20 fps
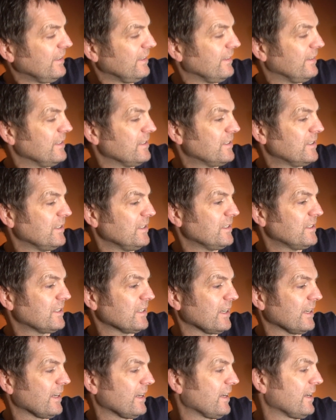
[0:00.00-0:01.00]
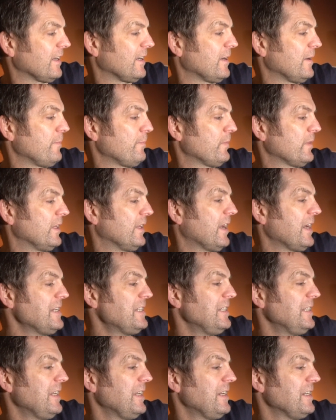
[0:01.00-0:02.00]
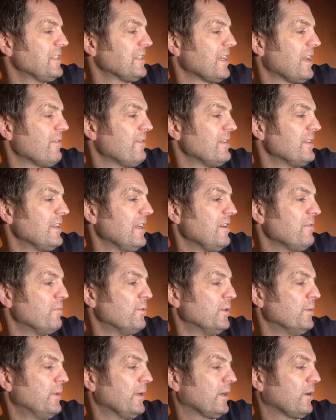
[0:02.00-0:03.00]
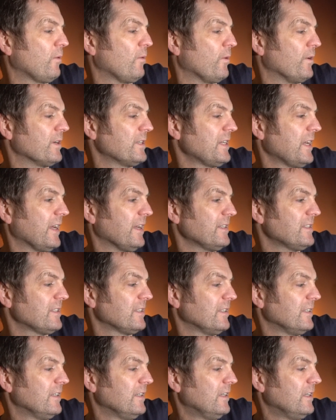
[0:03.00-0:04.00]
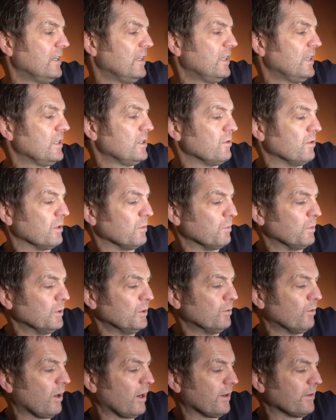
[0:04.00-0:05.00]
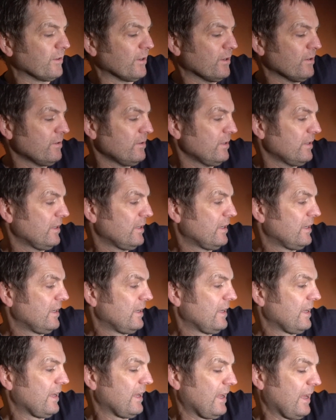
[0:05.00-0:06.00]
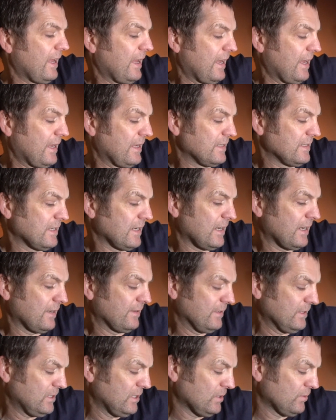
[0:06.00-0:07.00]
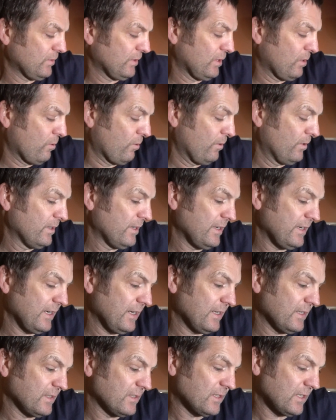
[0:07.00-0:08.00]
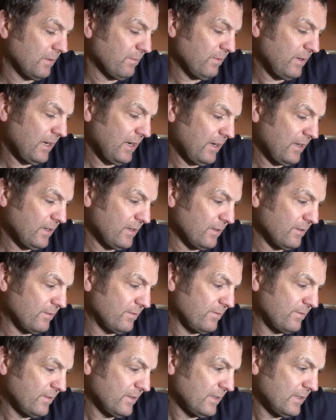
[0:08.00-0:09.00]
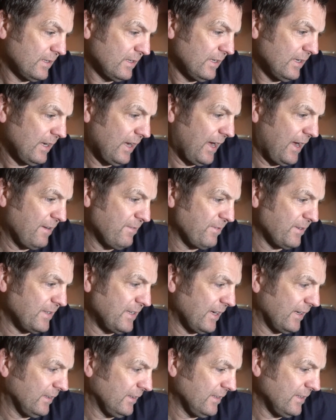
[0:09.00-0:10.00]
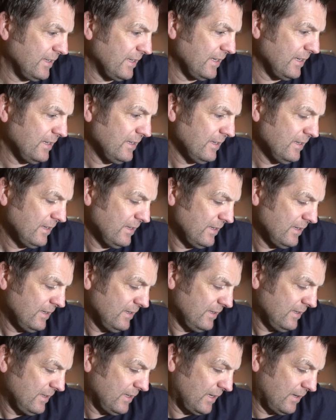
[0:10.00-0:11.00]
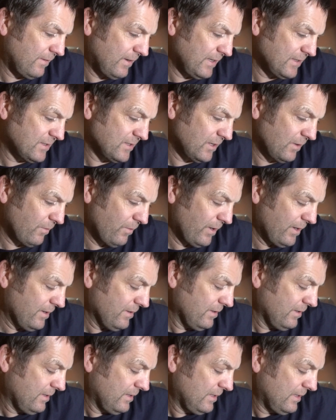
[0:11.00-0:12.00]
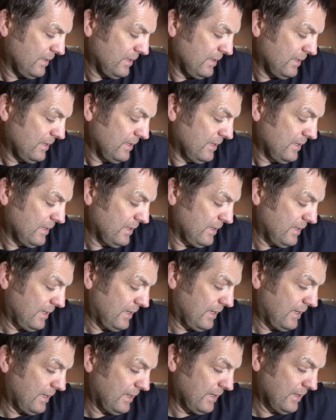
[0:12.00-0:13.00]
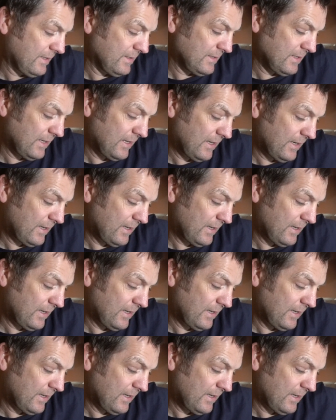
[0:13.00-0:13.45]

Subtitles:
This is the 1987 Dave Brubeck Quartet doing Blue Rondo, and this is recorded in some kind of high fidelity, I read somewhere, and